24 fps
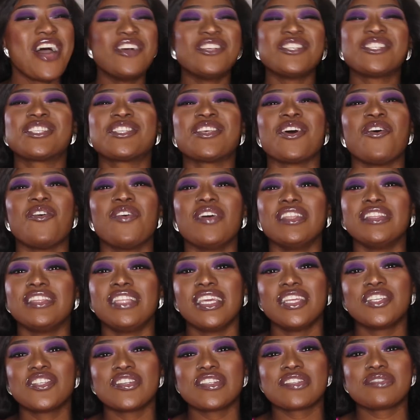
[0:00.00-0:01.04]
So
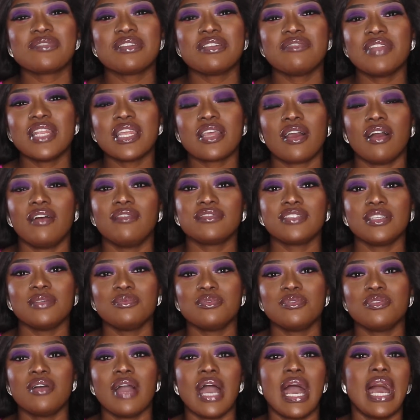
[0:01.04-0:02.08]
they're just really, really
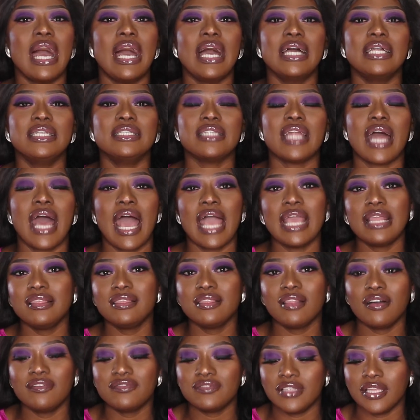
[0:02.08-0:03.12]
comfortable and I
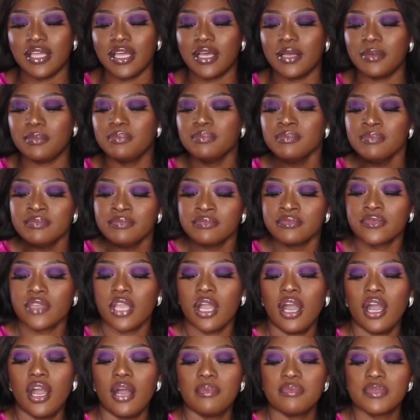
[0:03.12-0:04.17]
love them.
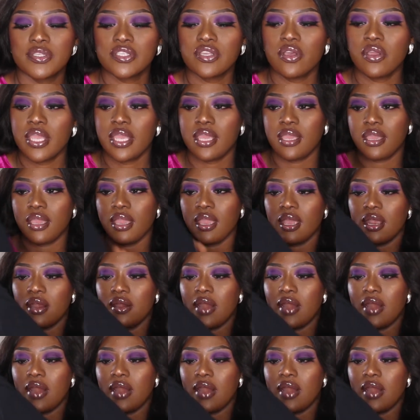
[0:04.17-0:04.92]
So here